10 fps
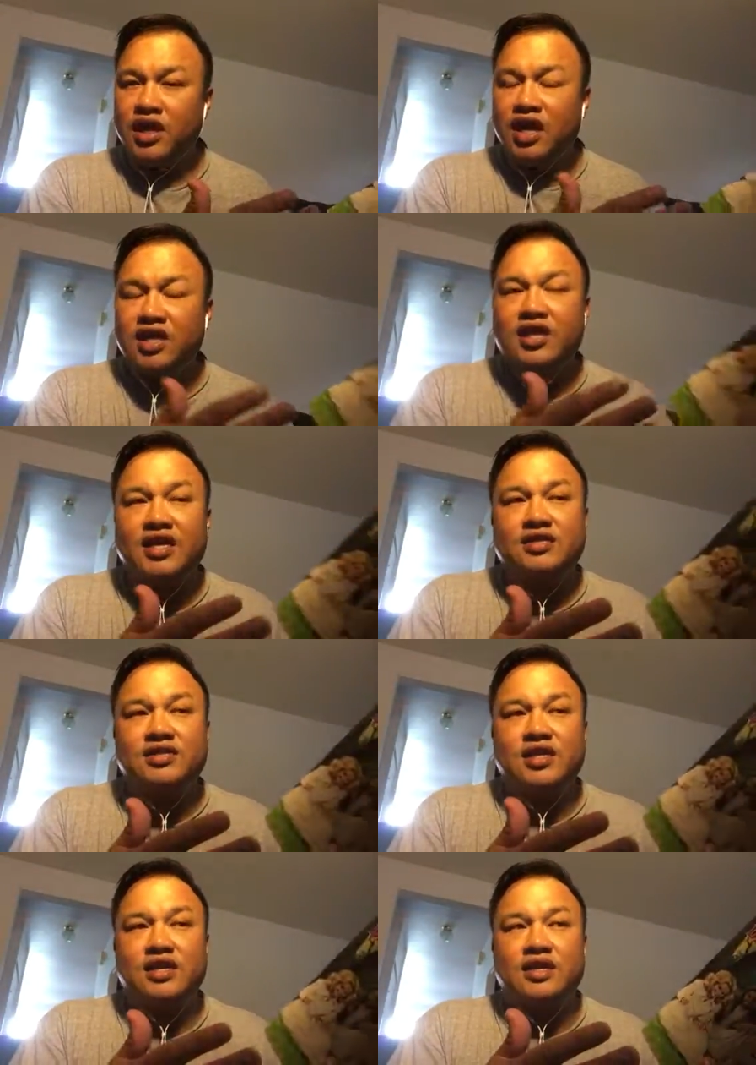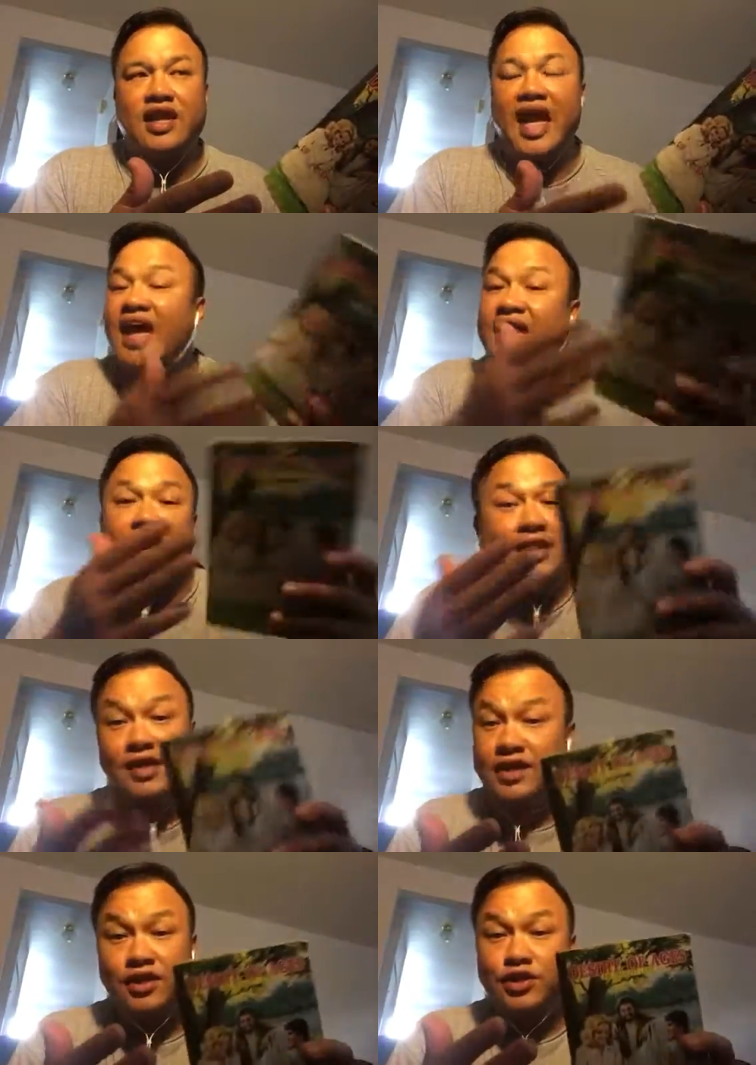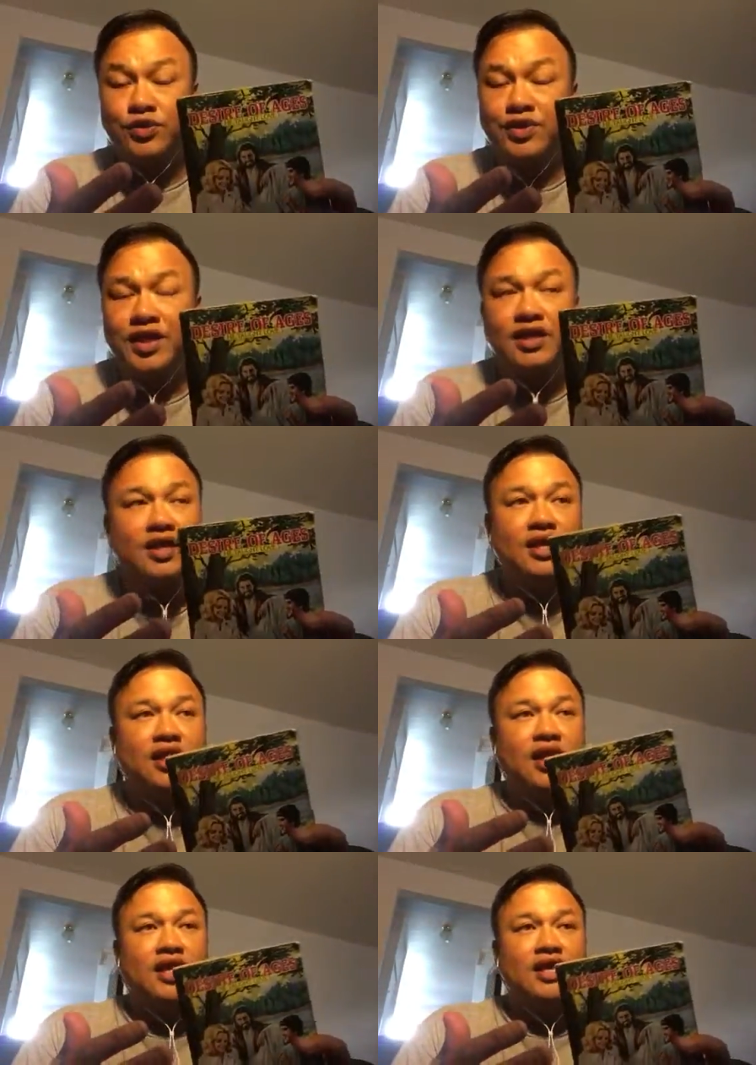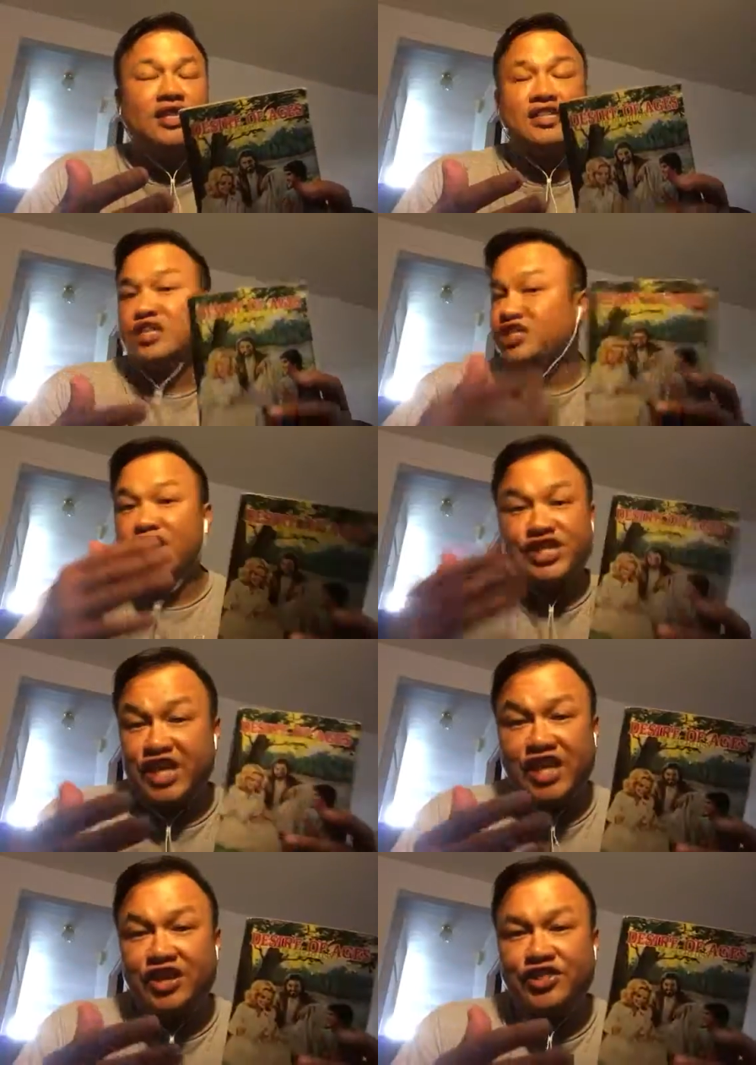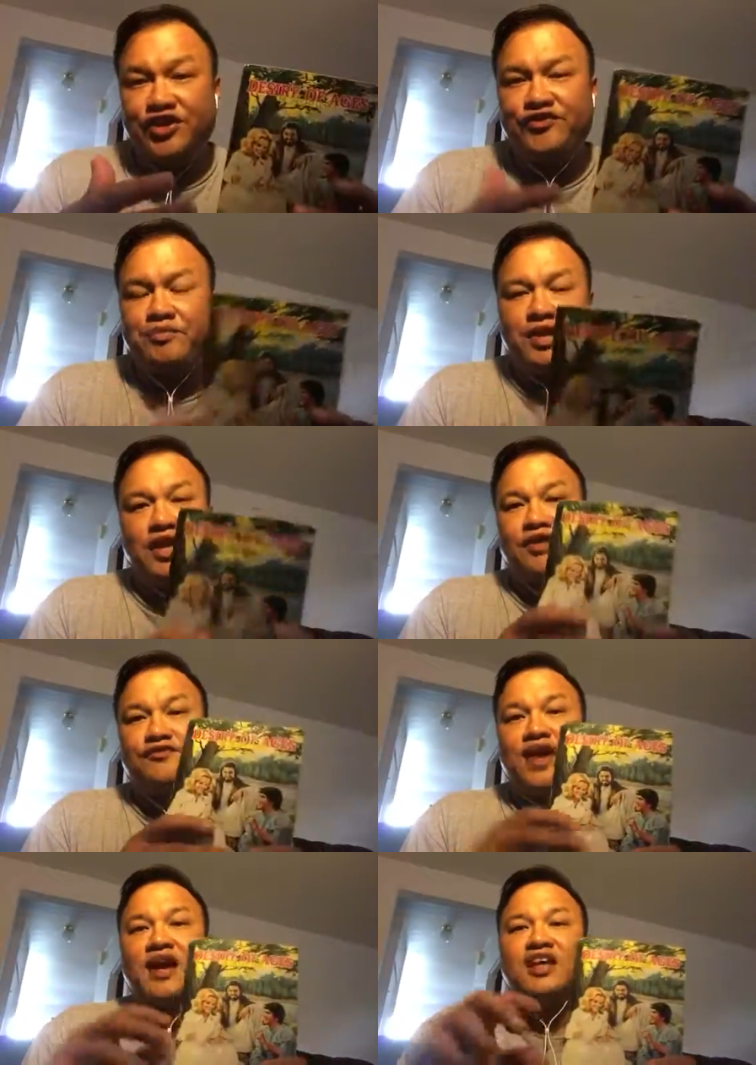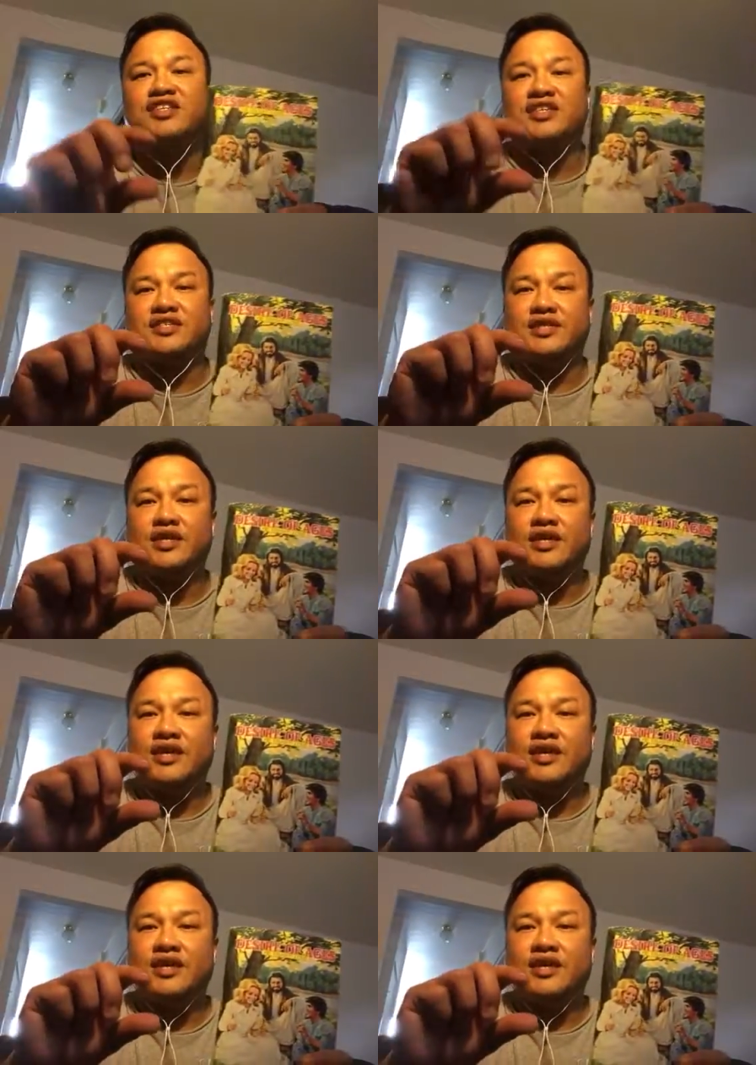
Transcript: It doesn't add anything to it, and it doesn't change anything from it. In fact, it just